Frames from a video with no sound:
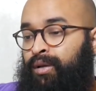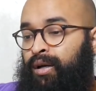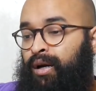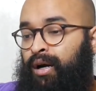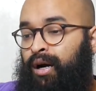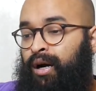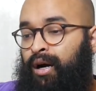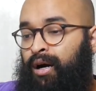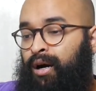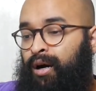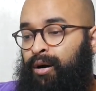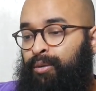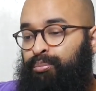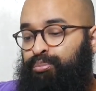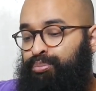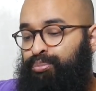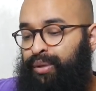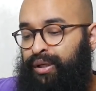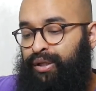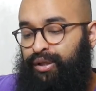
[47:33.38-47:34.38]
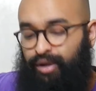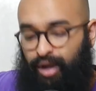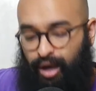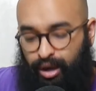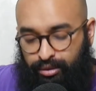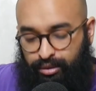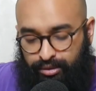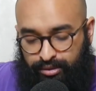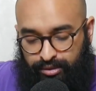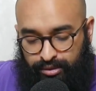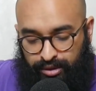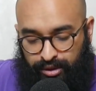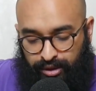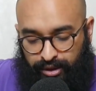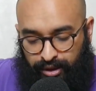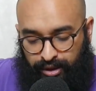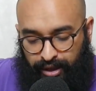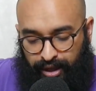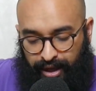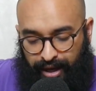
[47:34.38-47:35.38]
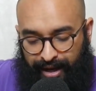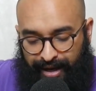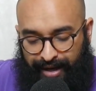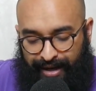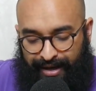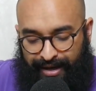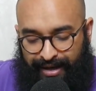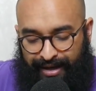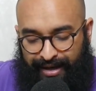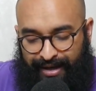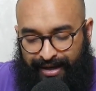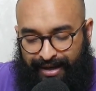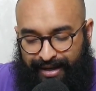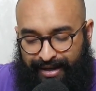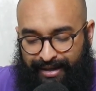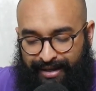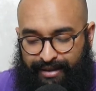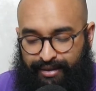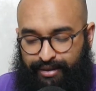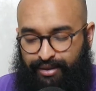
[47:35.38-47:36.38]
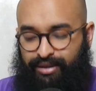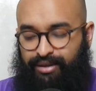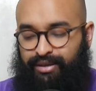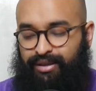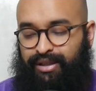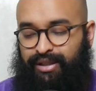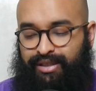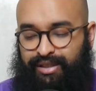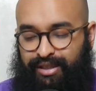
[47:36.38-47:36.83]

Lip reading: But you know, let's